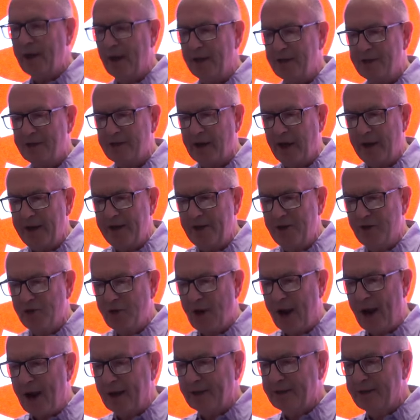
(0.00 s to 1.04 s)
get
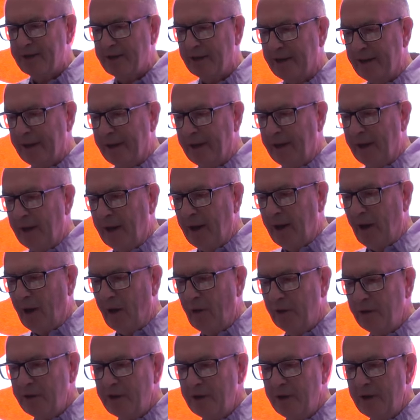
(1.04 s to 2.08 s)
sidetracked
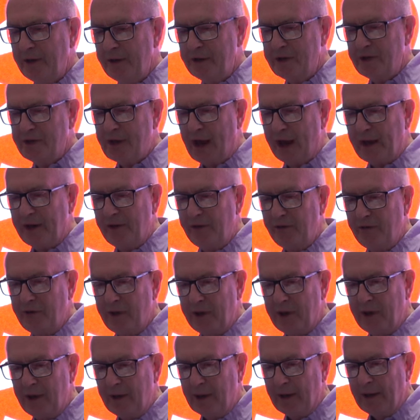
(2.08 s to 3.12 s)
on the
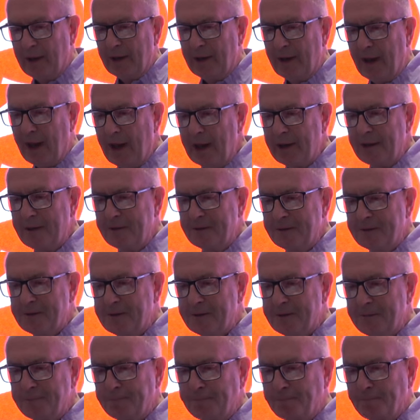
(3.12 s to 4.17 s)
secondary
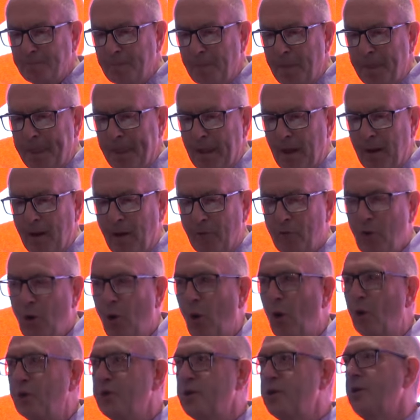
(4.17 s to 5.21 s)
lines. Of
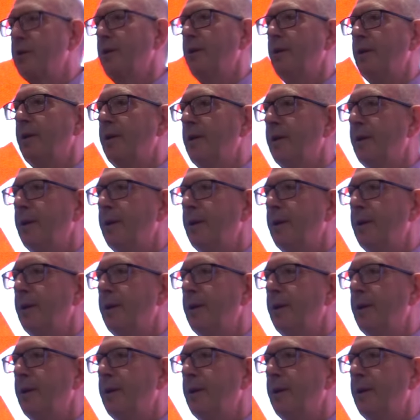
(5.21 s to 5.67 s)
course,